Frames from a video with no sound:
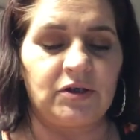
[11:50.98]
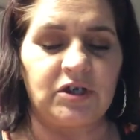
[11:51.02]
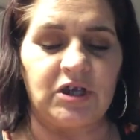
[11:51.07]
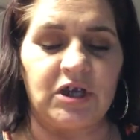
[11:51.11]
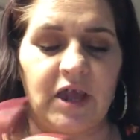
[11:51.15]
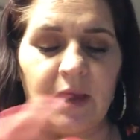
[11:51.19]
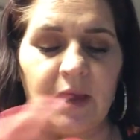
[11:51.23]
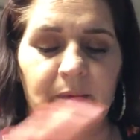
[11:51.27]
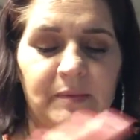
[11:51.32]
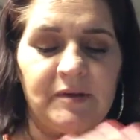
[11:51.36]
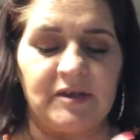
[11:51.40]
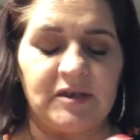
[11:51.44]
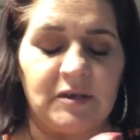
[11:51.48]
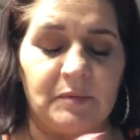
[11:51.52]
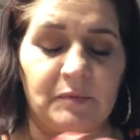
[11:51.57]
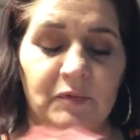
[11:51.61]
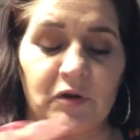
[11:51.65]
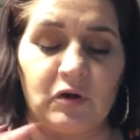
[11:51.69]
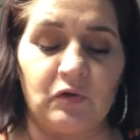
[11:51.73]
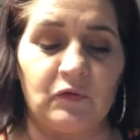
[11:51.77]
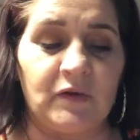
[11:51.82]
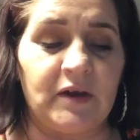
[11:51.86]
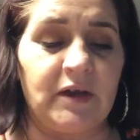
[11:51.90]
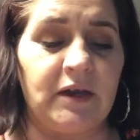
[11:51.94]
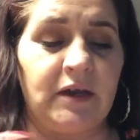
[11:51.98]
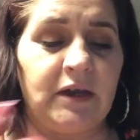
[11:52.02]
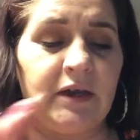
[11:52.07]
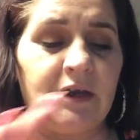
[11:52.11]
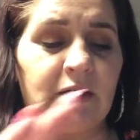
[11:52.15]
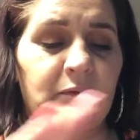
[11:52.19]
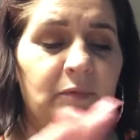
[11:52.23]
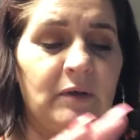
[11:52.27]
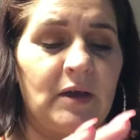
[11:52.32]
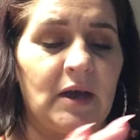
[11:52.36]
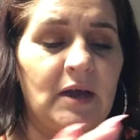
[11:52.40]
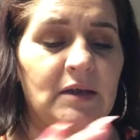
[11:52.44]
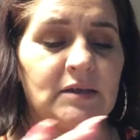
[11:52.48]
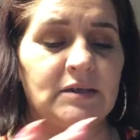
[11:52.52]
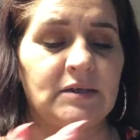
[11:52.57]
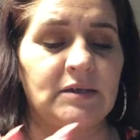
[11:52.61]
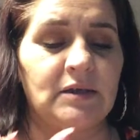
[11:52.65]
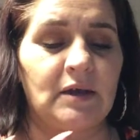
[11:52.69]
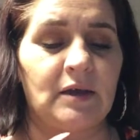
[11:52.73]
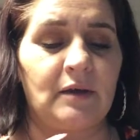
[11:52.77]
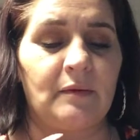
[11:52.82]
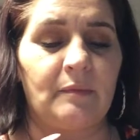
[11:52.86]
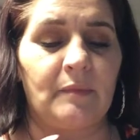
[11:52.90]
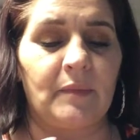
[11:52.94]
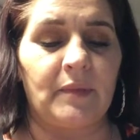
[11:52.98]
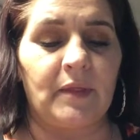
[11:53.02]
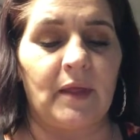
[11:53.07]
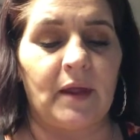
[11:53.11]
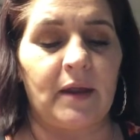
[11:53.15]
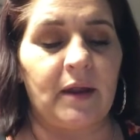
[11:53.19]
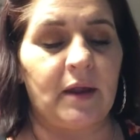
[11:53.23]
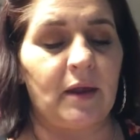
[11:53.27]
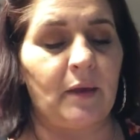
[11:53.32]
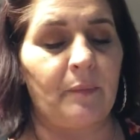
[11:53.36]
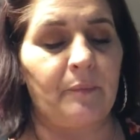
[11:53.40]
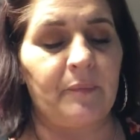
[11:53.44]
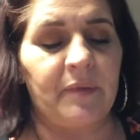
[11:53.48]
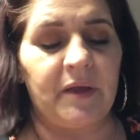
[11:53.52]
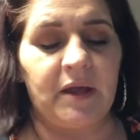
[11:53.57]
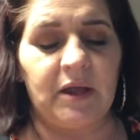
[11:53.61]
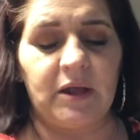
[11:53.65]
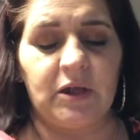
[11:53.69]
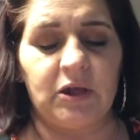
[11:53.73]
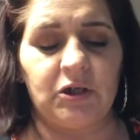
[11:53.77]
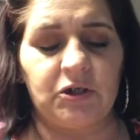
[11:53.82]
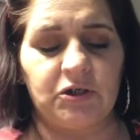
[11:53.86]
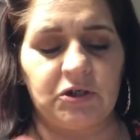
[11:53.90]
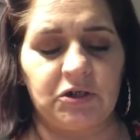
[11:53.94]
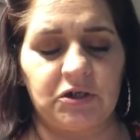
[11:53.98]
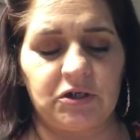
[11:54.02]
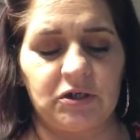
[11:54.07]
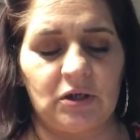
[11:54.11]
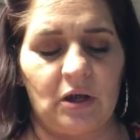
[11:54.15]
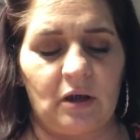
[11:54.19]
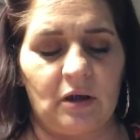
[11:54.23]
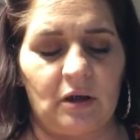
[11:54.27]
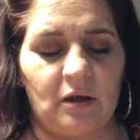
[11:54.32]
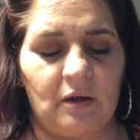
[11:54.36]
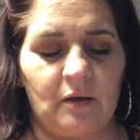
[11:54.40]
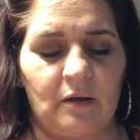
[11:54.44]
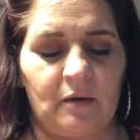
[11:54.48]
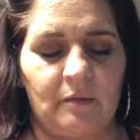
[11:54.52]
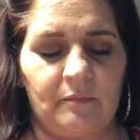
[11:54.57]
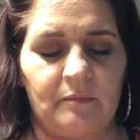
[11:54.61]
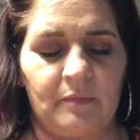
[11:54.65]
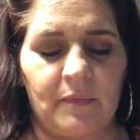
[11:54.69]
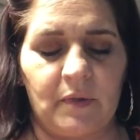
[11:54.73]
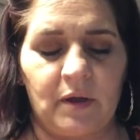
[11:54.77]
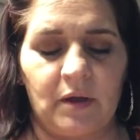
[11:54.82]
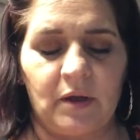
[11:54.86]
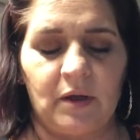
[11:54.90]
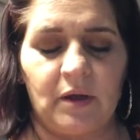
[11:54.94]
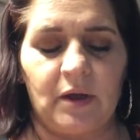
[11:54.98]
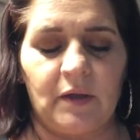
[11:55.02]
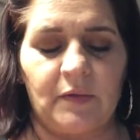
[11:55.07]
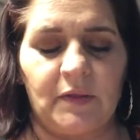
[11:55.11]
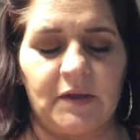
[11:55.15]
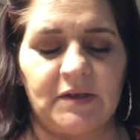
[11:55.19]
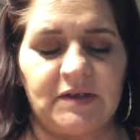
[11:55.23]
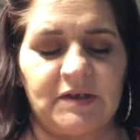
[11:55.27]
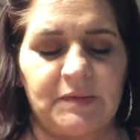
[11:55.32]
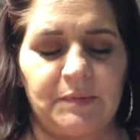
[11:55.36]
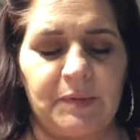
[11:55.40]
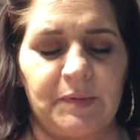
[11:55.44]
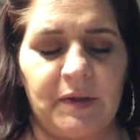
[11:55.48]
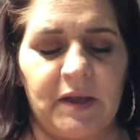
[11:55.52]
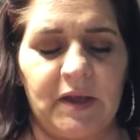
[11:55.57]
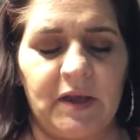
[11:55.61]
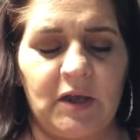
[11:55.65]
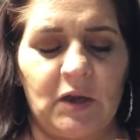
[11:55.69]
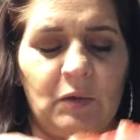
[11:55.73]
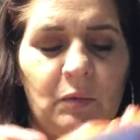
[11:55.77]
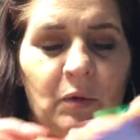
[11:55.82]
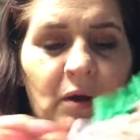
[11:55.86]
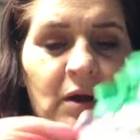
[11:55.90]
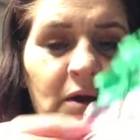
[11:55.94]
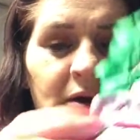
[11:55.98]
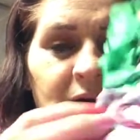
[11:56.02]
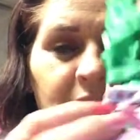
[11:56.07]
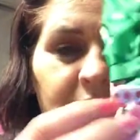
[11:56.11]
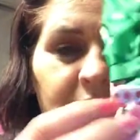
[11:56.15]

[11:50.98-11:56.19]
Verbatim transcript: She gave me some green. We got some, like, peach, um, this pink one,